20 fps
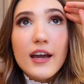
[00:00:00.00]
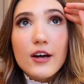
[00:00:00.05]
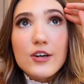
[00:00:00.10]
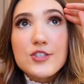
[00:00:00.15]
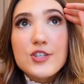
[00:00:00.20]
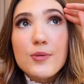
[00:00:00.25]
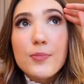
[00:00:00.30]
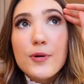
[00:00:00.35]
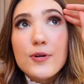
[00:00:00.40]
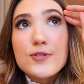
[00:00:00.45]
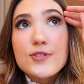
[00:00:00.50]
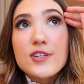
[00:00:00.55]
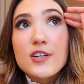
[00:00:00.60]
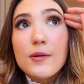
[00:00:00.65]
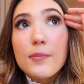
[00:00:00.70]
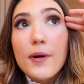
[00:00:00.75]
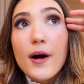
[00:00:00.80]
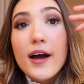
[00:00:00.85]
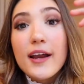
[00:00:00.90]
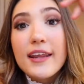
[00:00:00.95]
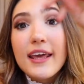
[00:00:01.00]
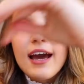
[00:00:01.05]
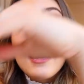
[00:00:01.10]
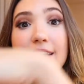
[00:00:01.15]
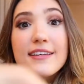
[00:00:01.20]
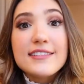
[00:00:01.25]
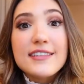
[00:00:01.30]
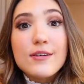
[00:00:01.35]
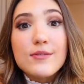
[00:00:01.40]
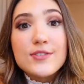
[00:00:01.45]
I also posted a
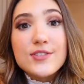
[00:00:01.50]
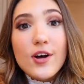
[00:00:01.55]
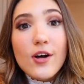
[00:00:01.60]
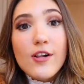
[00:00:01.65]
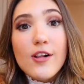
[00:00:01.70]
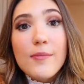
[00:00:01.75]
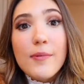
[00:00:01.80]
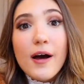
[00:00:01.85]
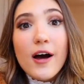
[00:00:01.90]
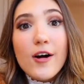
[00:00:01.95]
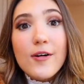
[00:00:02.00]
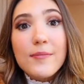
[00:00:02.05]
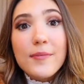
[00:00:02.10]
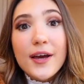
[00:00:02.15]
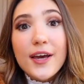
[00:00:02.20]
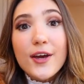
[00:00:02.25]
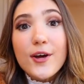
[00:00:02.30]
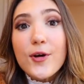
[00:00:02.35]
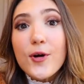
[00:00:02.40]
podcast that was all about my